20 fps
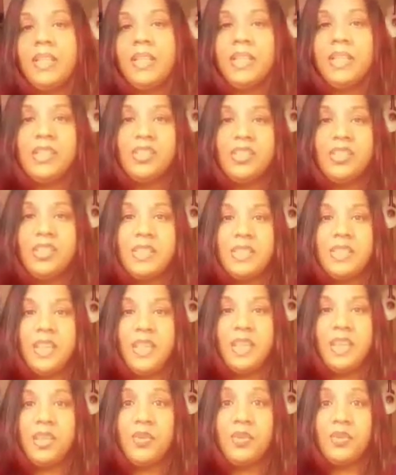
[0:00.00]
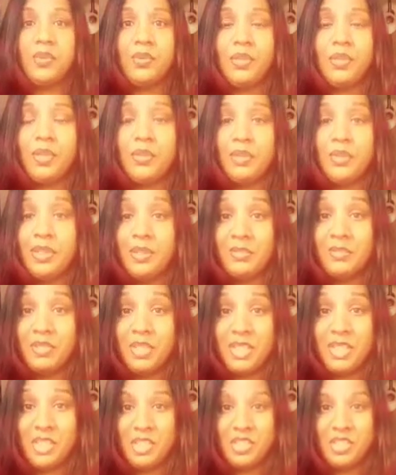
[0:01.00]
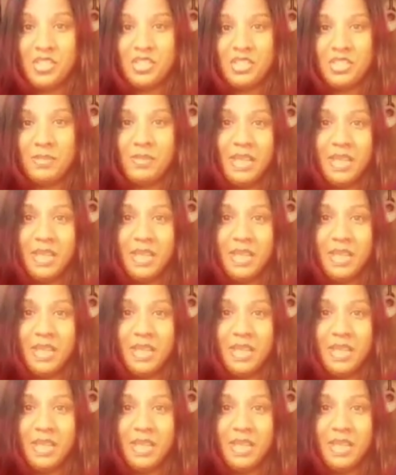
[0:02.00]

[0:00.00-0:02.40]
Let's just say you're in a relationship.